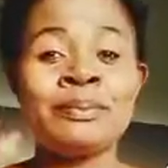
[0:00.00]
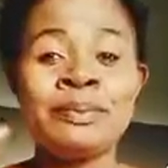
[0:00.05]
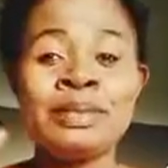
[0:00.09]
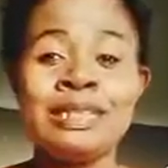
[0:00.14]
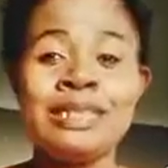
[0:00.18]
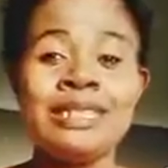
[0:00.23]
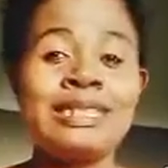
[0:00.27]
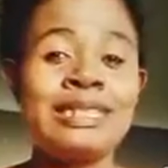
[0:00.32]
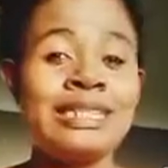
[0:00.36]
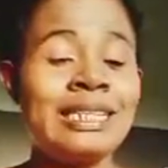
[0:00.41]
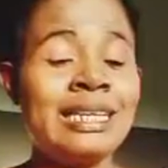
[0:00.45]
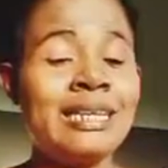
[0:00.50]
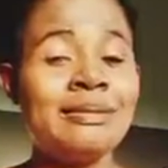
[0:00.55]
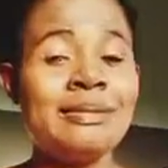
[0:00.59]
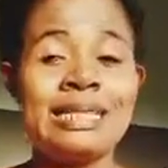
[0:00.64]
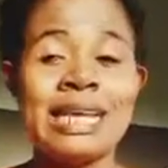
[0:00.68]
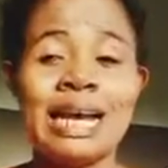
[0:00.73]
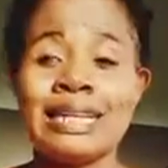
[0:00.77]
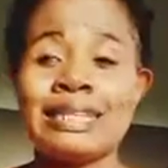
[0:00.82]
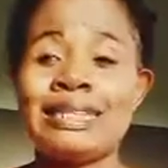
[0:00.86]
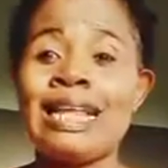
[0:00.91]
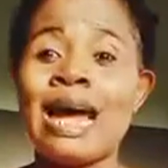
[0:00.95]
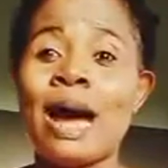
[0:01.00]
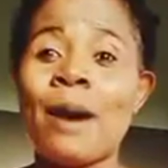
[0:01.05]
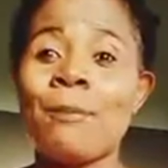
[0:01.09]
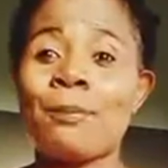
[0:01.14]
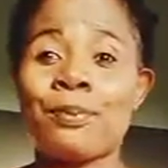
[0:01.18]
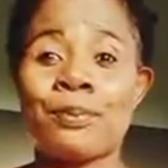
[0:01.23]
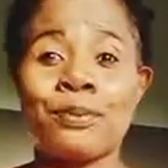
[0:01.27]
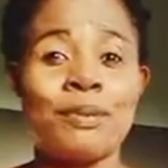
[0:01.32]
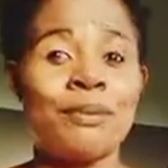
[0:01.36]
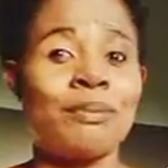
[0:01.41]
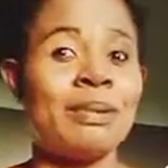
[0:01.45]
it seems that that
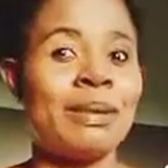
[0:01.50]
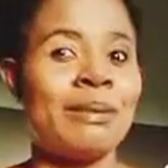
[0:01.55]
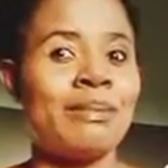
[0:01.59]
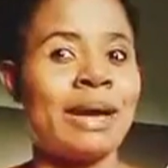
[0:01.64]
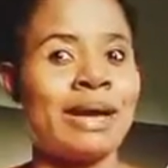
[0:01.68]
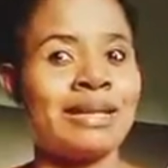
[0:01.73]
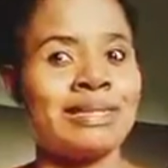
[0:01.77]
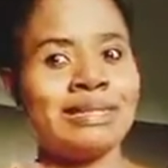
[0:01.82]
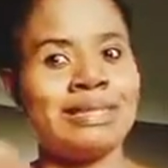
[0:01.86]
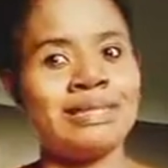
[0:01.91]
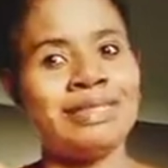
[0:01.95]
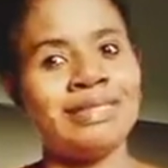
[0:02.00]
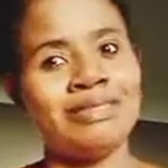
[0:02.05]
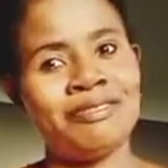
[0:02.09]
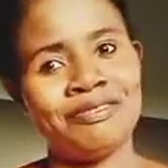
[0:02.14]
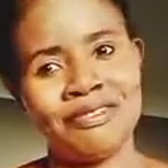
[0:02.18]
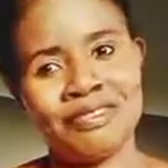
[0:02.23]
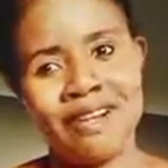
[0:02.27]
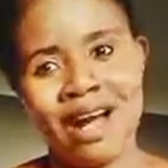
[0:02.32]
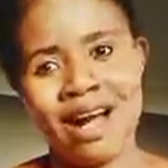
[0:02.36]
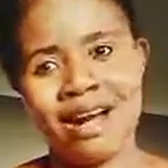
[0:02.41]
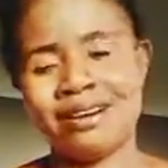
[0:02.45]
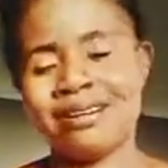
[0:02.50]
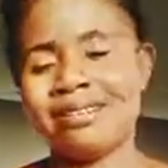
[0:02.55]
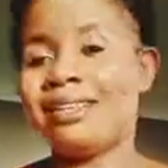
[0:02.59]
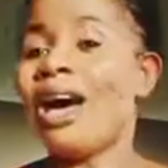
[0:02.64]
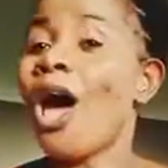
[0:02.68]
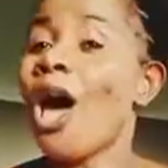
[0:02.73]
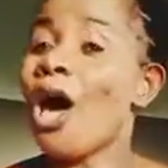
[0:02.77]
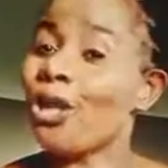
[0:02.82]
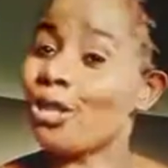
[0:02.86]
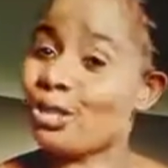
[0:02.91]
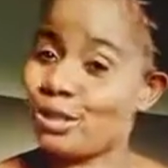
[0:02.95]
problem has defiled
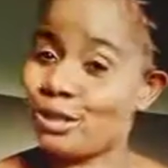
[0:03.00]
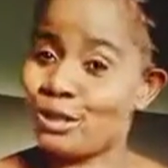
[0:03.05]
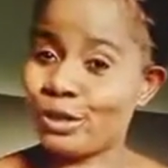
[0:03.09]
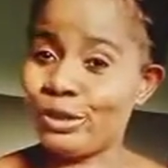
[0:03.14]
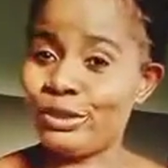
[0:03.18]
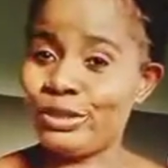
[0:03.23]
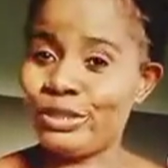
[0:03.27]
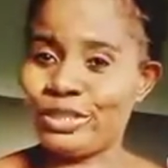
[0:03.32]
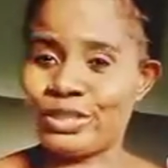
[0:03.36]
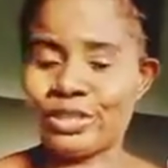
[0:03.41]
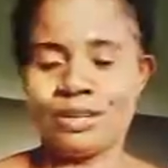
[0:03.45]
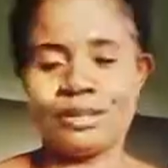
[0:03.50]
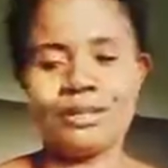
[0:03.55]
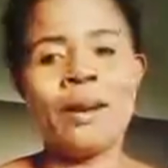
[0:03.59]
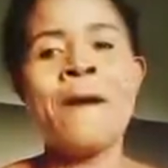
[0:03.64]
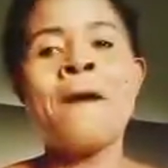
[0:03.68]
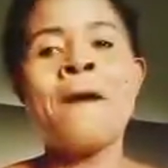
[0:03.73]
solution.